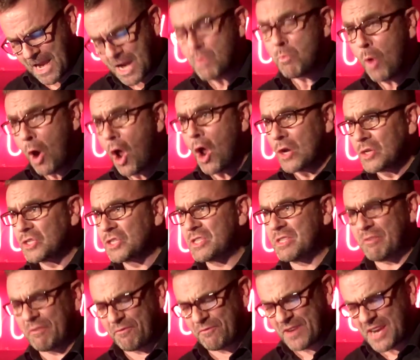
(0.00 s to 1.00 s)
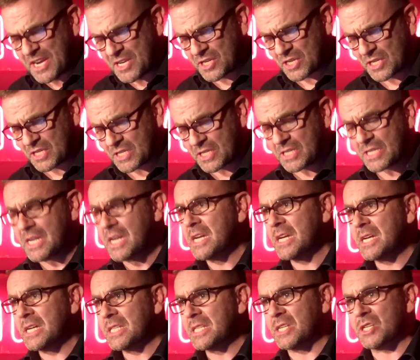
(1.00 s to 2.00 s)
He was the fetus
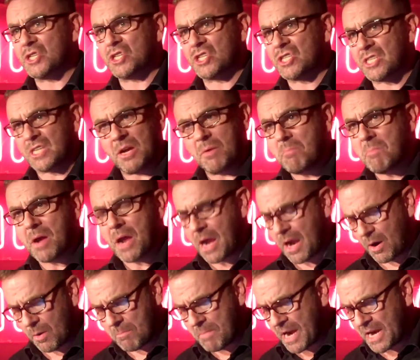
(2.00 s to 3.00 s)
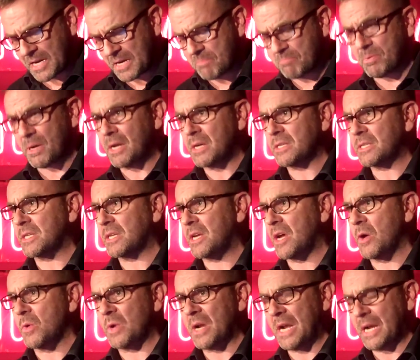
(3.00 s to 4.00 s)
that somehow made it past the
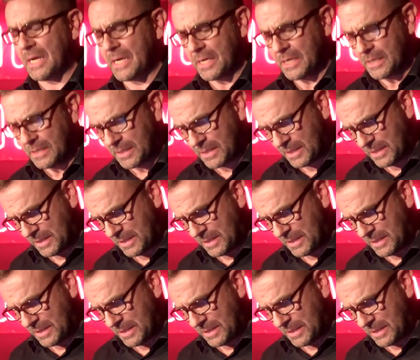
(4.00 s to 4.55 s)
coat hanger.